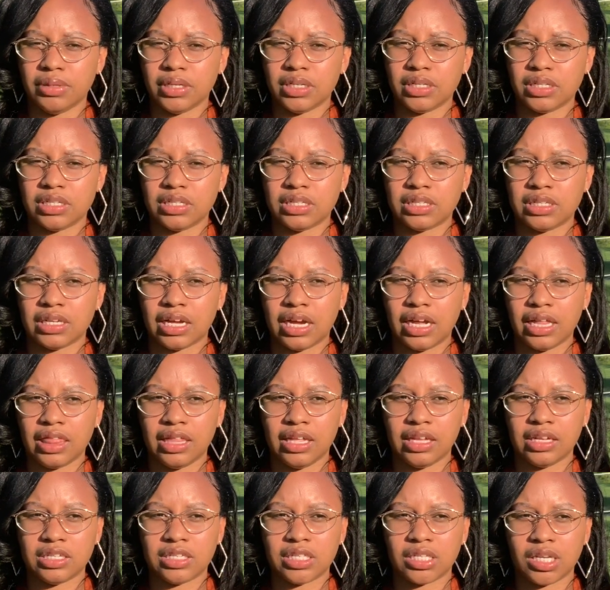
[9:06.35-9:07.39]
because I
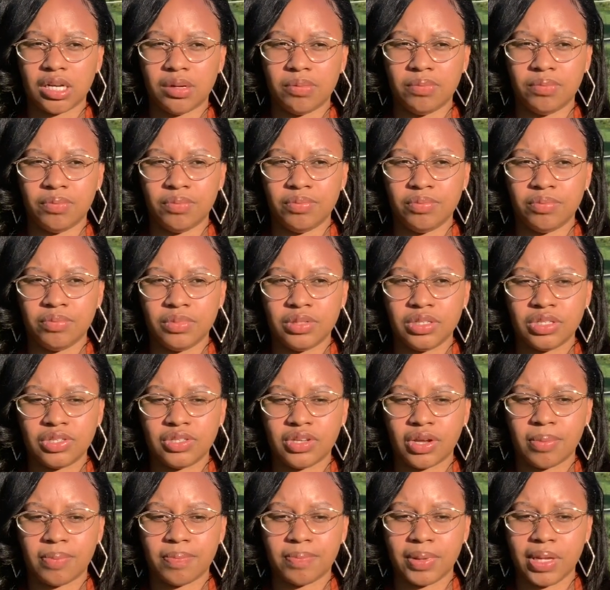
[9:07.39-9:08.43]
think
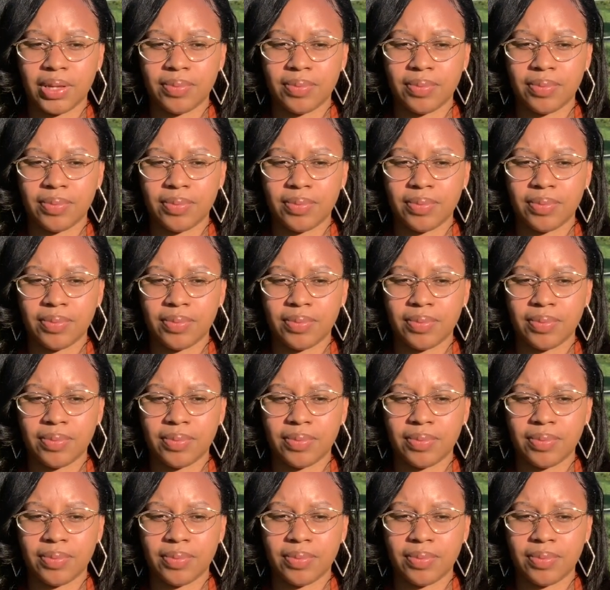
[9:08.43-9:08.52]
some